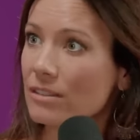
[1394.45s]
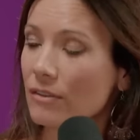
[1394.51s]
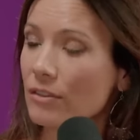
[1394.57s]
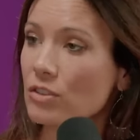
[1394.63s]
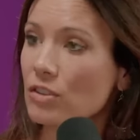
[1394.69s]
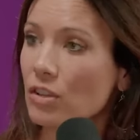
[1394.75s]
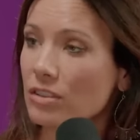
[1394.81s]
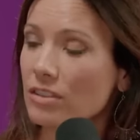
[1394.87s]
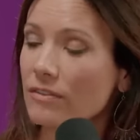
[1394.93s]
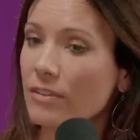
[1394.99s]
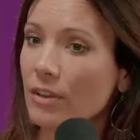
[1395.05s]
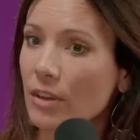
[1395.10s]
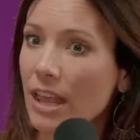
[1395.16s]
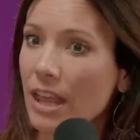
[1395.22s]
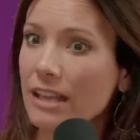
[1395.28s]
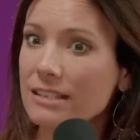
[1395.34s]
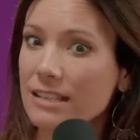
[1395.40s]
So if you start to feel
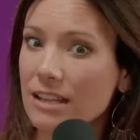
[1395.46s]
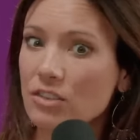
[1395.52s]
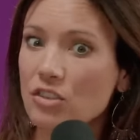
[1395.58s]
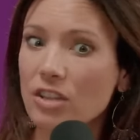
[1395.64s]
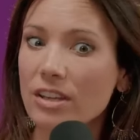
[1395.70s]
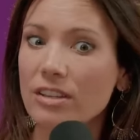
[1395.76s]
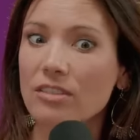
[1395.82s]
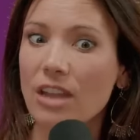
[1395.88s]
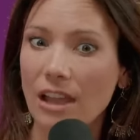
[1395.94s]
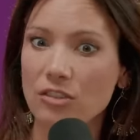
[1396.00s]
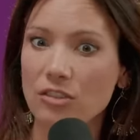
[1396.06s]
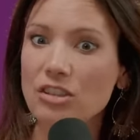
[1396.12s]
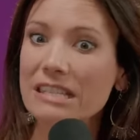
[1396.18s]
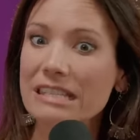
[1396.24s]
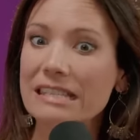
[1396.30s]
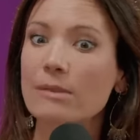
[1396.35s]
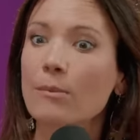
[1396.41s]
that tension,
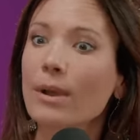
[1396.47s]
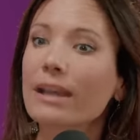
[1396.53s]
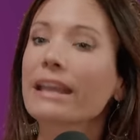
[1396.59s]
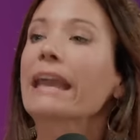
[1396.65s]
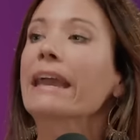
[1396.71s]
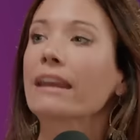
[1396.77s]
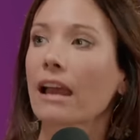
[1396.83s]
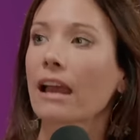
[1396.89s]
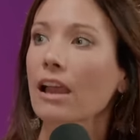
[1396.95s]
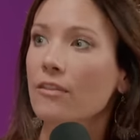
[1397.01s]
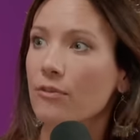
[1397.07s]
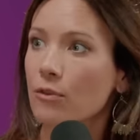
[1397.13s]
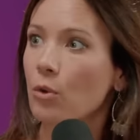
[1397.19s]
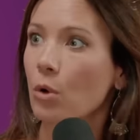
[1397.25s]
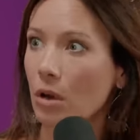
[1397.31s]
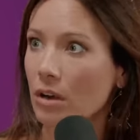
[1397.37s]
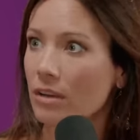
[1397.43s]
actually see what can I
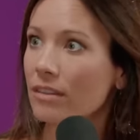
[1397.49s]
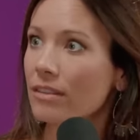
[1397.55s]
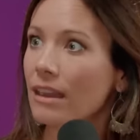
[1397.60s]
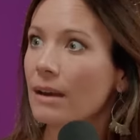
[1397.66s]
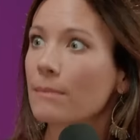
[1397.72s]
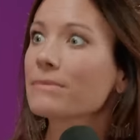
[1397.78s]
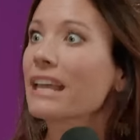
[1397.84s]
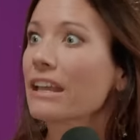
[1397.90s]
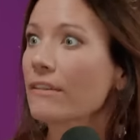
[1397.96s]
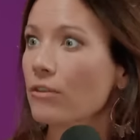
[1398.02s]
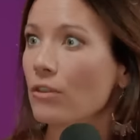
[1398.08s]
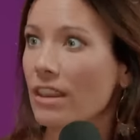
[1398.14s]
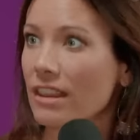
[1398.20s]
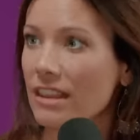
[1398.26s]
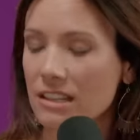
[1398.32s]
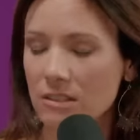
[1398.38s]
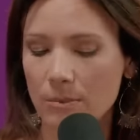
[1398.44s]
afford that I'm thankful
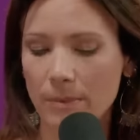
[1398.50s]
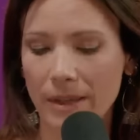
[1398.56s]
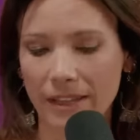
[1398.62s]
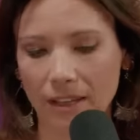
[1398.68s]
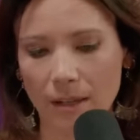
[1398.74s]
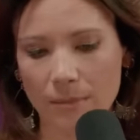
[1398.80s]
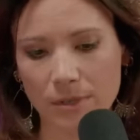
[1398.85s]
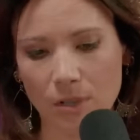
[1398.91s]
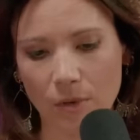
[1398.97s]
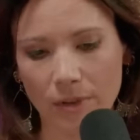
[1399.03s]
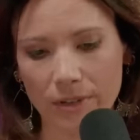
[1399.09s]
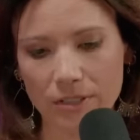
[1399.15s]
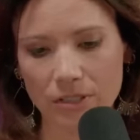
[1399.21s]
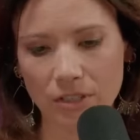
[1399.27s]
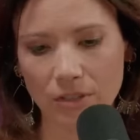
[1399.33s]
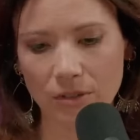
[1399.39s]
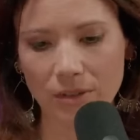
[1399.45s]
that that's what my income's going
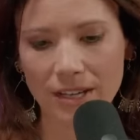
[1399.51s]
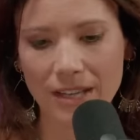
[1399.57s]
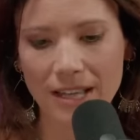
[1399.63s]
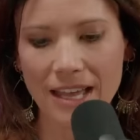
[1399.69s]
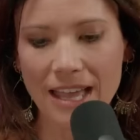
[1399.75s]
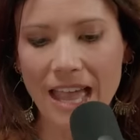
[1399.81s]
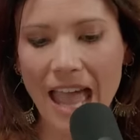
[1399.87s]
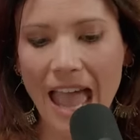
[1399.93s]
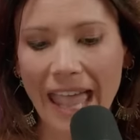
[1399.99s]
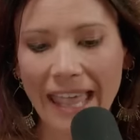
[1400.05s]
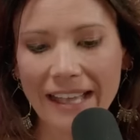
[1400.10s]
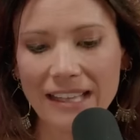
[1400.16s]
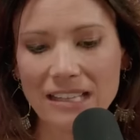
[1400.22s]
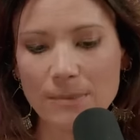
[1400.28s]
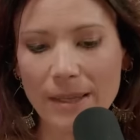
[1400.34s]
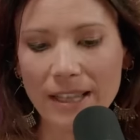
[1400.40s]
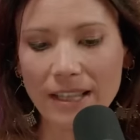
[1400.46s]
to.
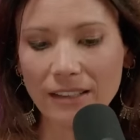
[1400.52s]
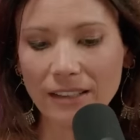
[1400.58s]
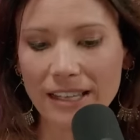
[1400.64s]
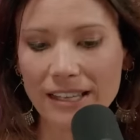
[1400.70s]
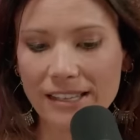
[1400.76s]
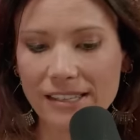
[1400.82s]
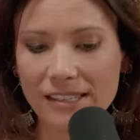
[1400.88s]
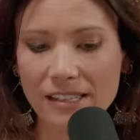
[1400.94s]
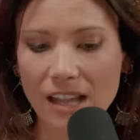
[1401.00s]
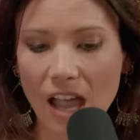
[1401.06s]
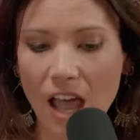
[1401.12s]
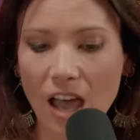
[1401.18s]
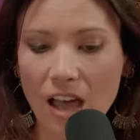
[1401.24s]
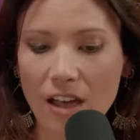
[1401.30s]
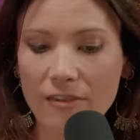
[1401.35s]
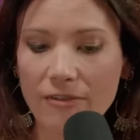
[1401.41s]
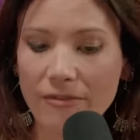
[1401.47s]
And make a list
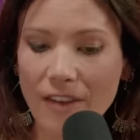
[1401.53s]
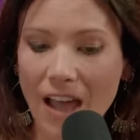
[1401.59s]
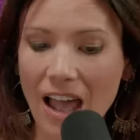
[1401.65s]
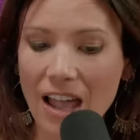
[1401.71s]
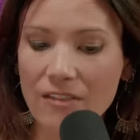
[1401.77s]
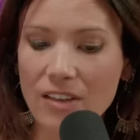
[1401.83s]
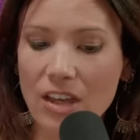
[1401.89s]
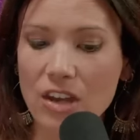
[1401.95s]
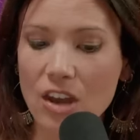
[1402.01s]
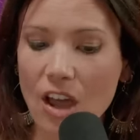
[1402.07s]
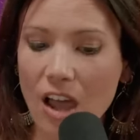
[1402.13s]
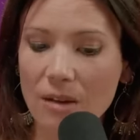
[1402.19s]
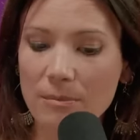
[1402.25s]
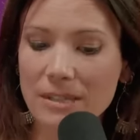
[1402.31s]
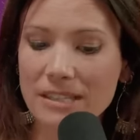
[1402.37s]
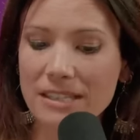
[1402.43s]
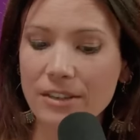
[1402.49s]
of five
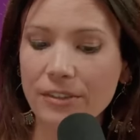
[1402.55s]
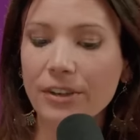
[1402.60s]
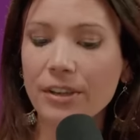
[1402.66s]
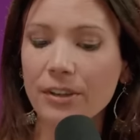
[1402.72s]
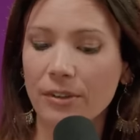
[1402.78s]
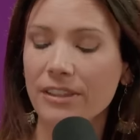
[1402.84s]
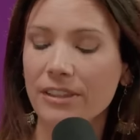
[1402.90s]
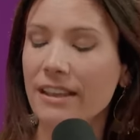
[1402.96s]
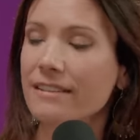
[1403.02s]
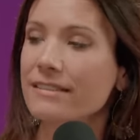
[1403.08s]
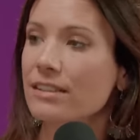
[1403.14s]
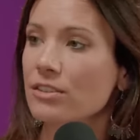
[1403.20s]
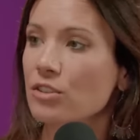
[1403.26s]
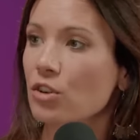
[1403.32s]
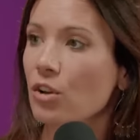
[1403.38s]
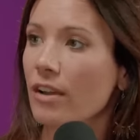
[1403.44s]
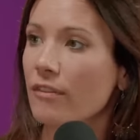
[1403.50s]
non-material things
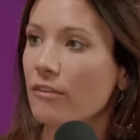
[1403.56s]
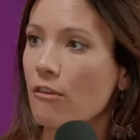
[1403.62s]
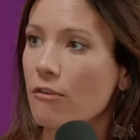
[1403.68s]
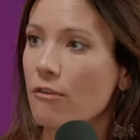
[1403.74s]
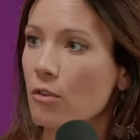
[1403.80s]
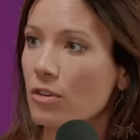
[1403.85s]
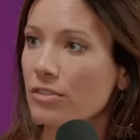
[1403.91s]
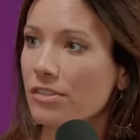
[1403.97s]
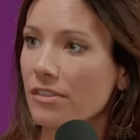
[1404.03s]
that you're grateful for.